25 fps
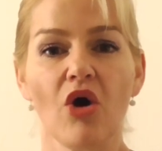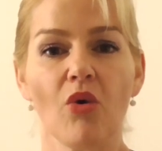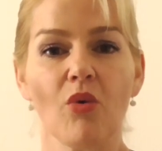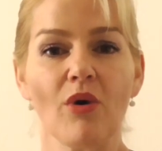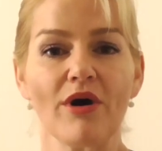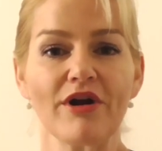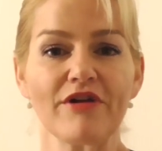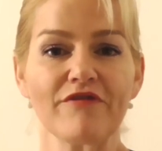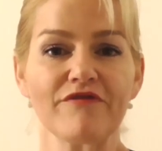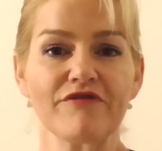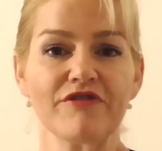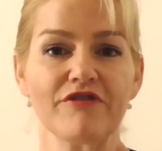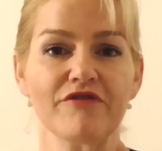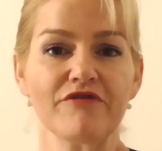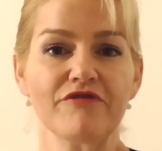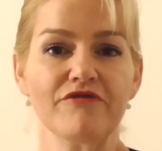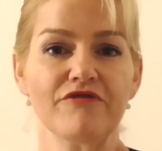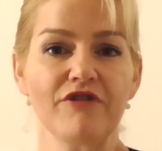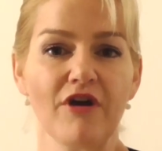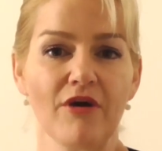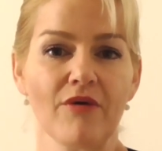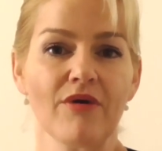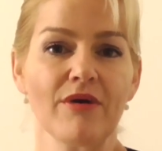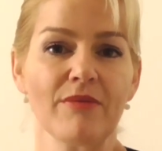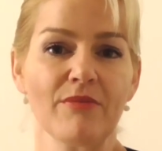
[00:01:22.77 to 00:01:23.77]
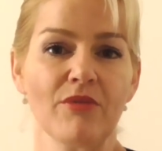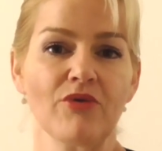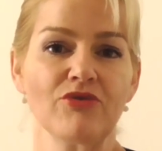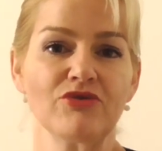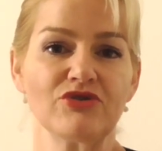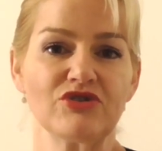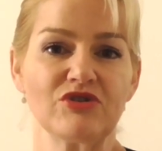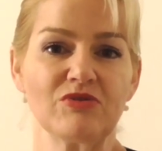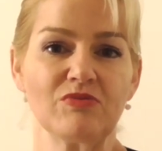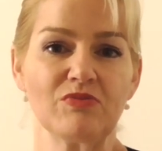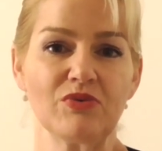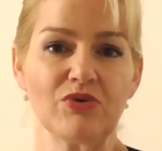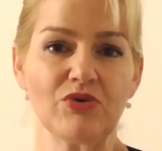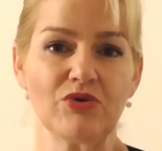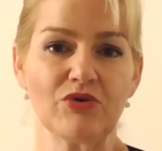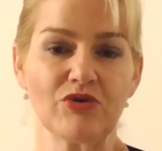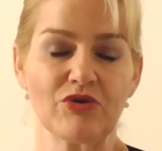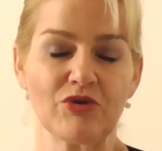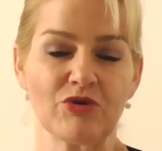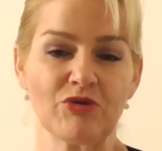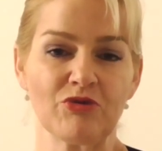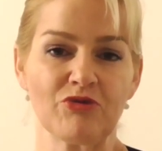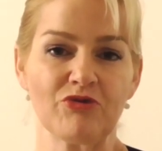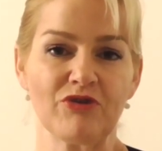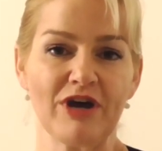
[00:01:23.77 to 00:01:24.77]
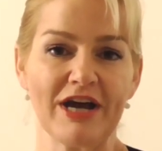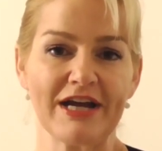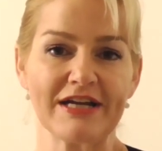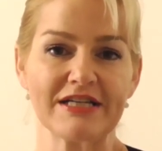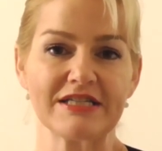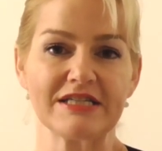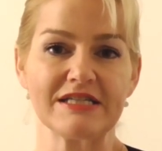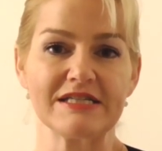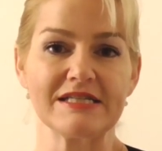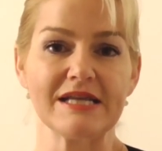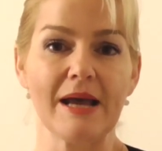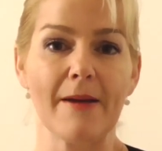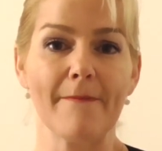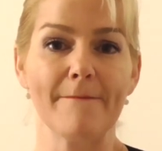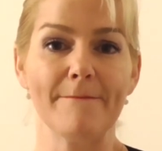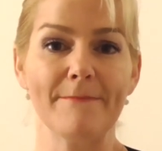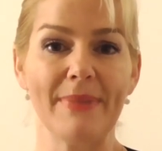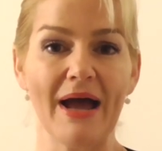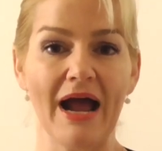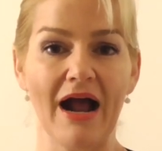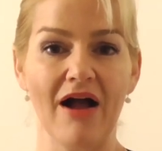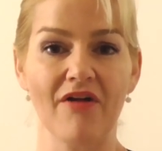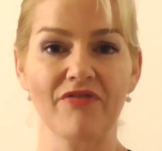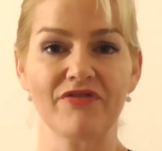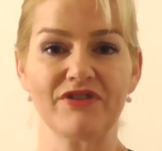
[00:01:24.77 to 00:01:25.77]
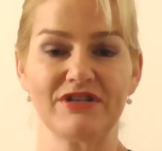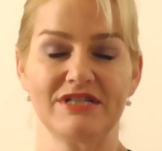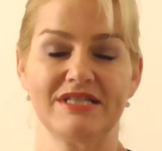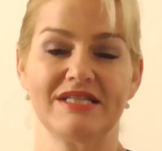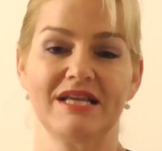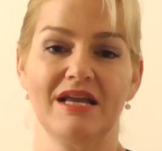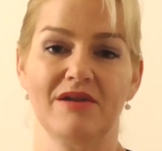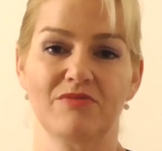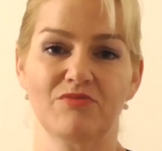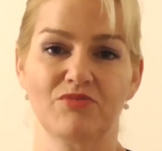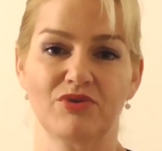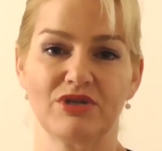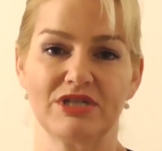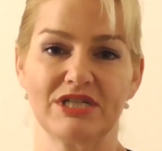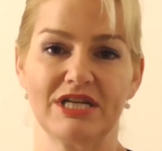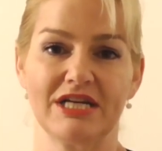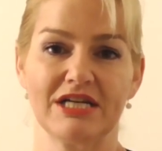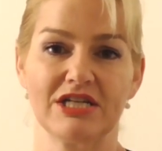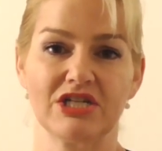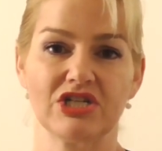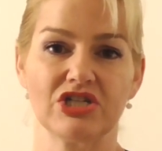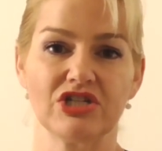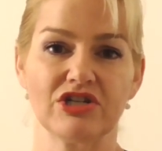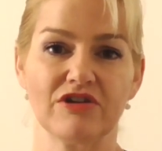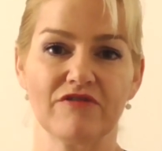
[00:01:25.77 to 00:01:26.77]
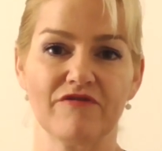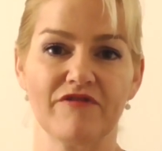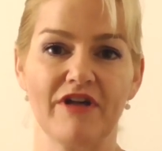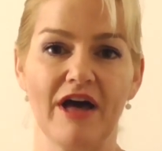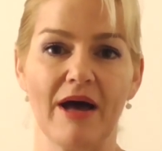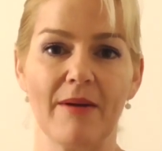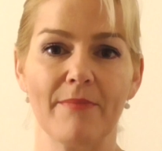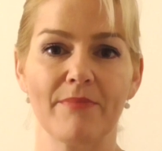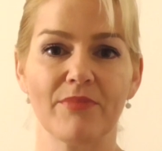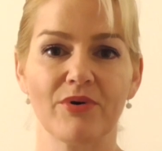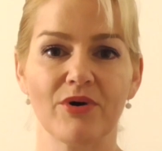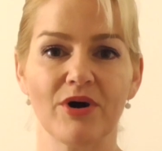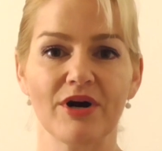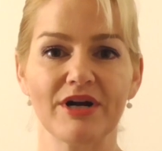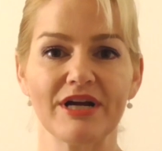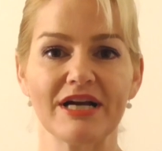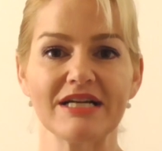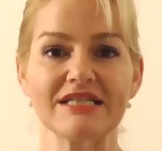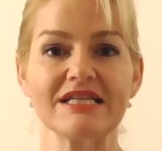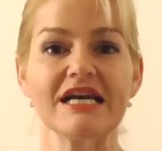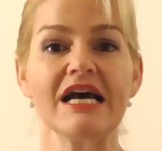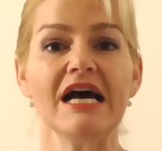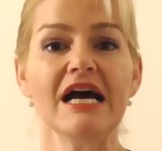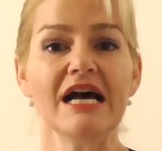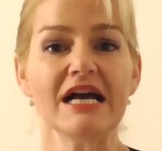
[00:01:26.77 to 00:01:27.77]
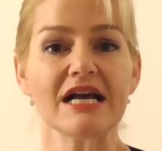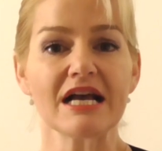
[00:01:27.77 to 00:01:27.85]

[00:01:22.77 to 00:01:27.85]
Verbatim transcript: one of the very most important factors about the sun protection of that product